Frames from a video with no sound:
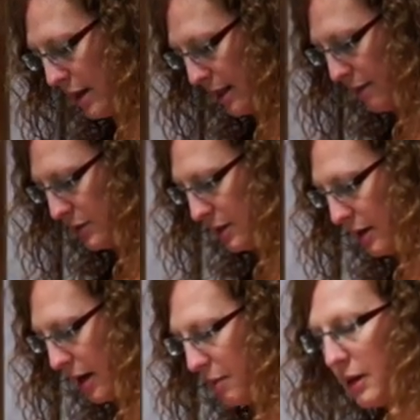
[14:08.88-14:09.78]
my Lefse,
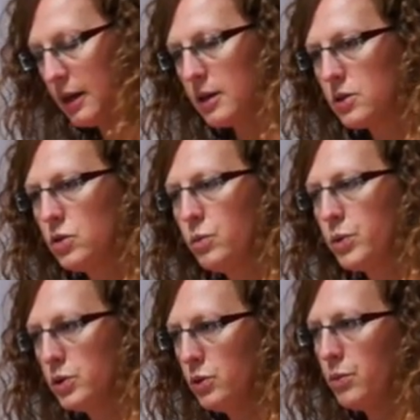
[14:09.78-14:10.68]
I'm going to get
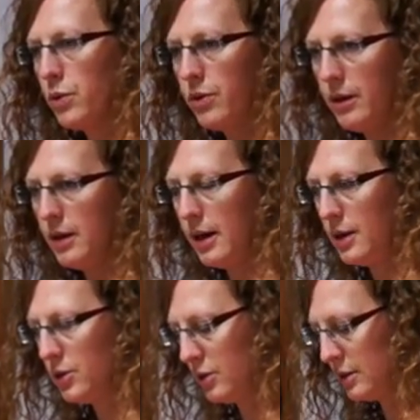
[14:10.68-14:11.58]
super, super thin
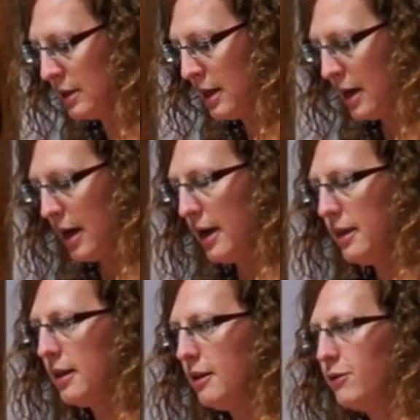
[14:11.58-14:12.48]
edges.
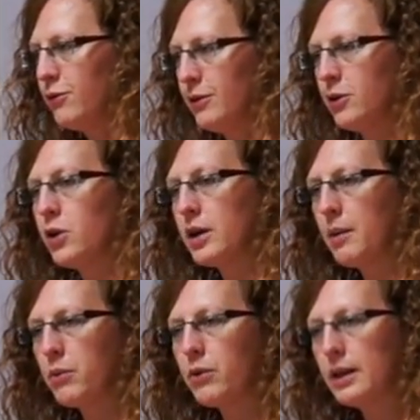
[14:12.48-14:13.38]
And they'll cook
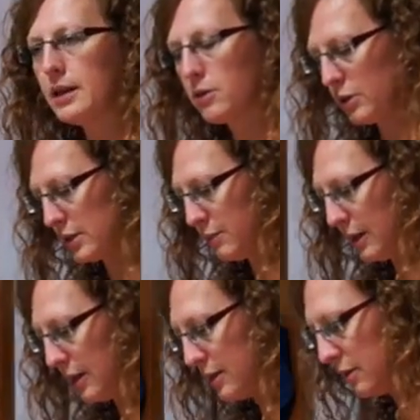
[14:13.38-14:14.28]
up really
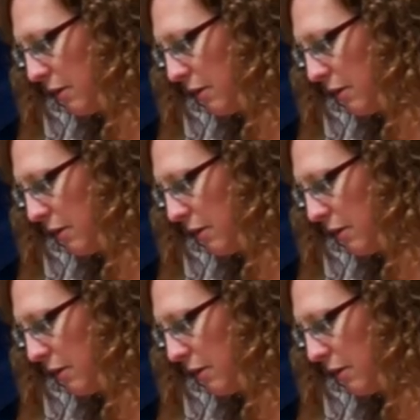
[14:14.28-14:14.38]
crispy. So